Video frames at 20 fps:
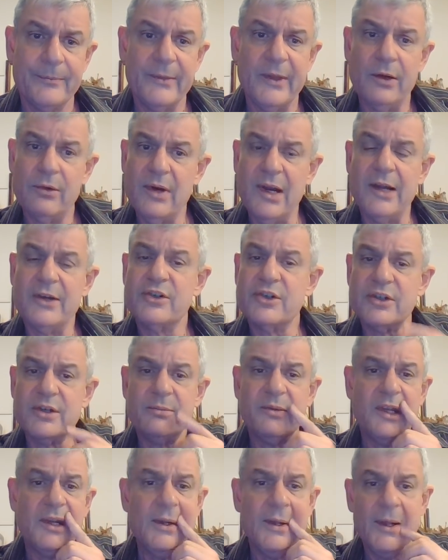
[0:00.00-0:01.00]

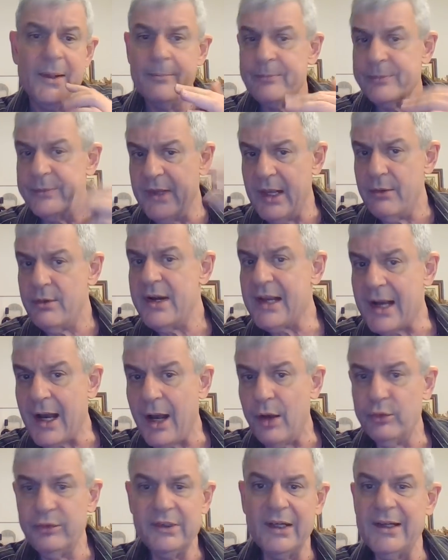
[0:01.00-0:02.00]
they
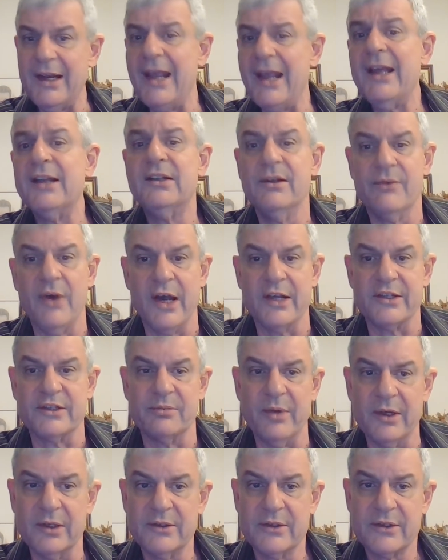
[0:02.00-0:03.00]
recount the negative
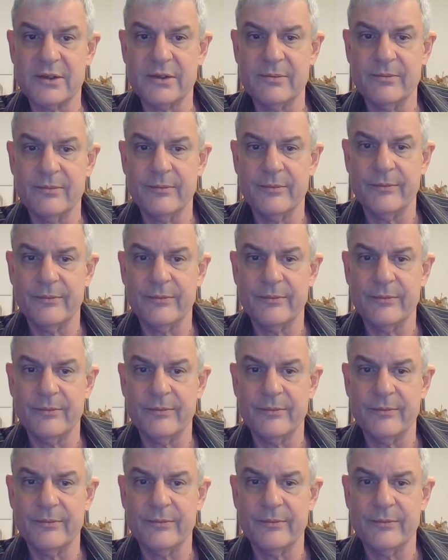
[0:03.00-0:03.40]
aspects.